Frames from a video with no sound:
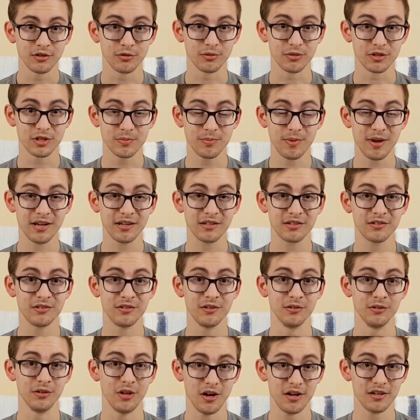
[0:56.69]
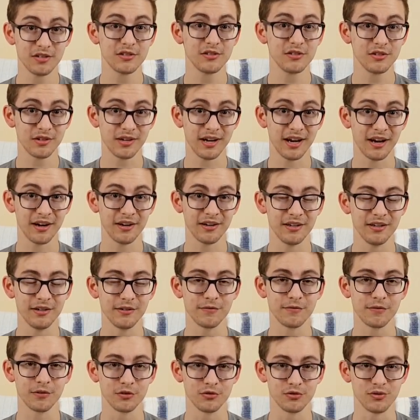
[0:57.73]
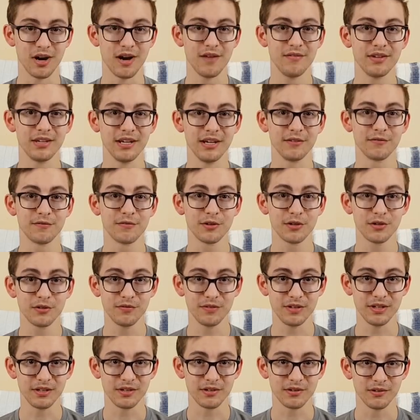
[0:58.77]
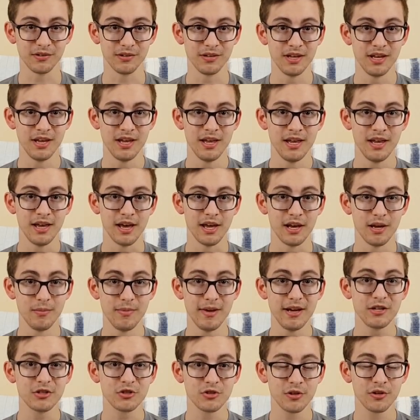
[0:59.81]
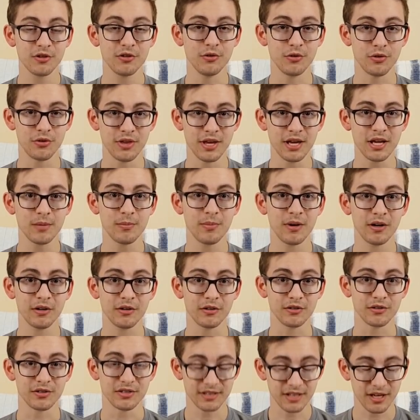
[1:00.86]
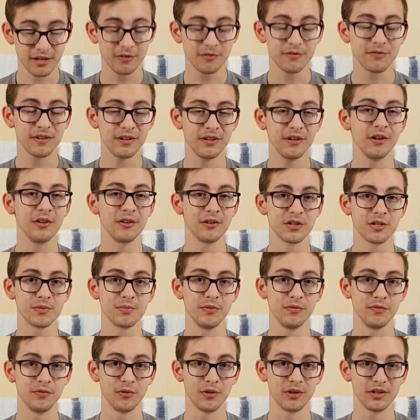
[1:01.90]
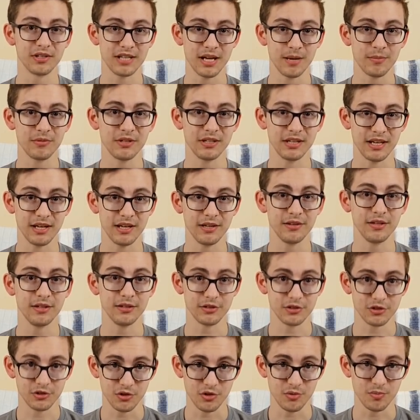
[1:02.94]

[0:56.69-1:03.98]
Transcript: to respect the laws in your area for driving and for your vehicle, and to make sure that you think about yourself and others before attempting anything